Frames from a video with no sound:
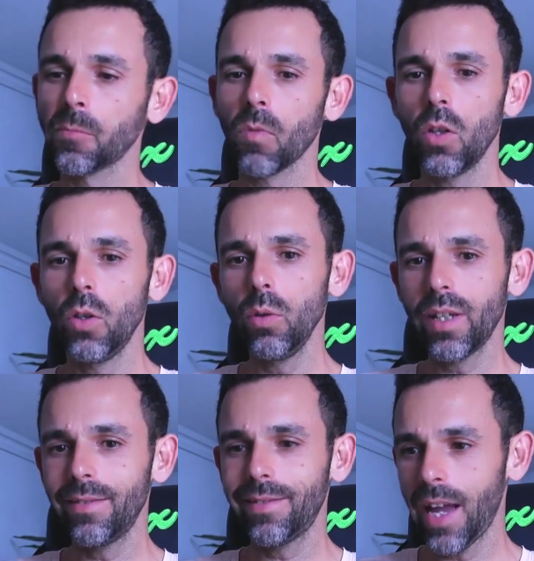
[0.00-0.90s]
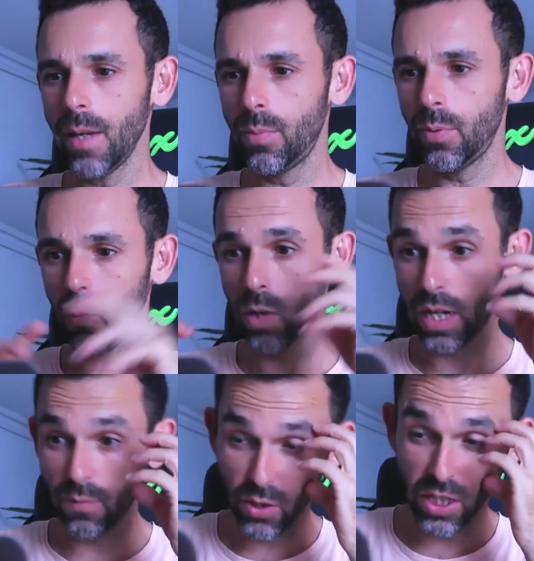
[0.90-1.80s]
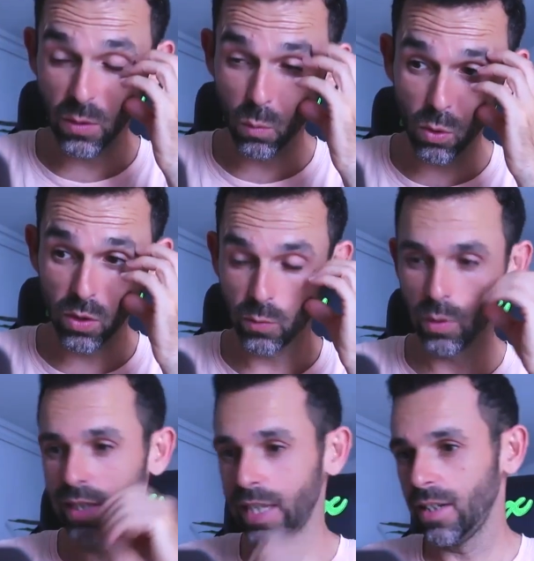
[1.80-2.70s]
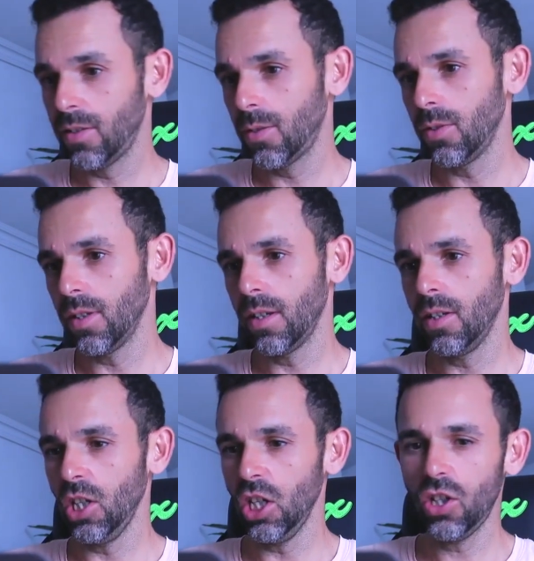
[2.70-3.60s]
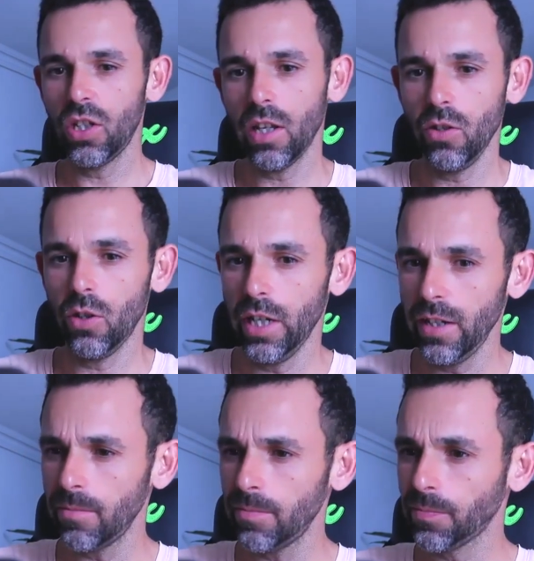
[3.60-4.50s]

you can type whatever keyword related to the niche that you're in,